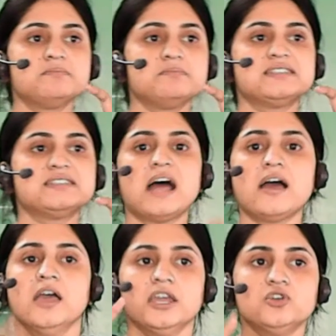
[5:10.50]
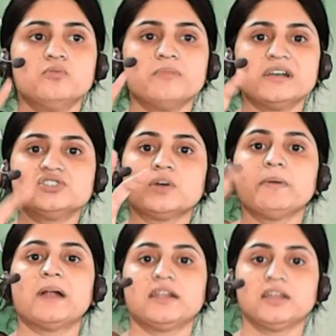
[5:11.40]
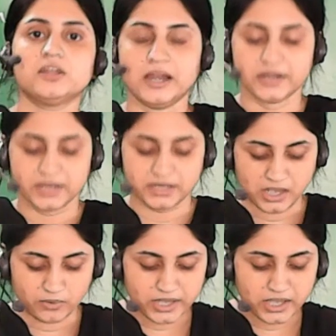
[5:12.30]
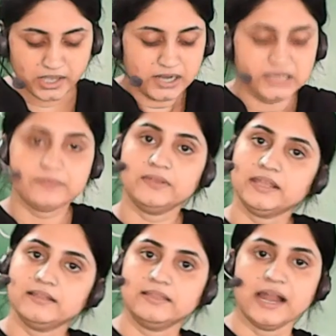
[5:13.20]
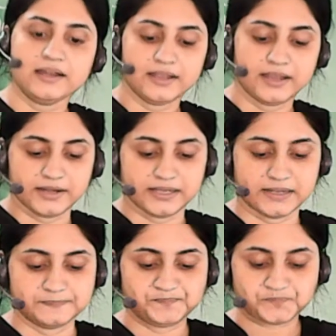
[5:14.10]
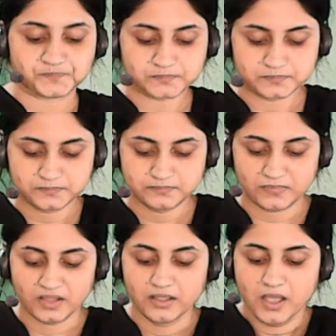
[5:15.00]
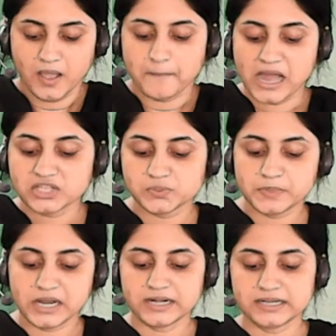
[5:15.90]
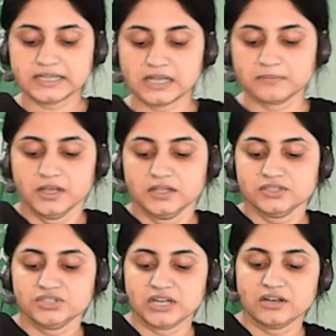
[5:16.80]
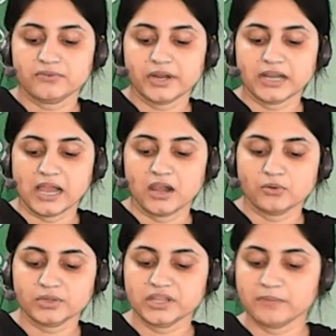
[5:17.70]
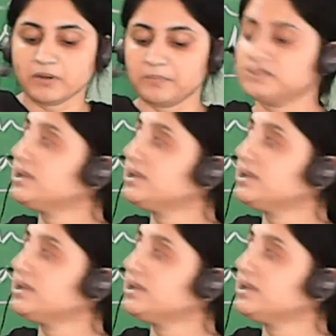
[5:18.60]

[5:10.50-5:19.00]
means the humans of a particular area, okay, living in that area. Biosphere reserve, children along with the Professor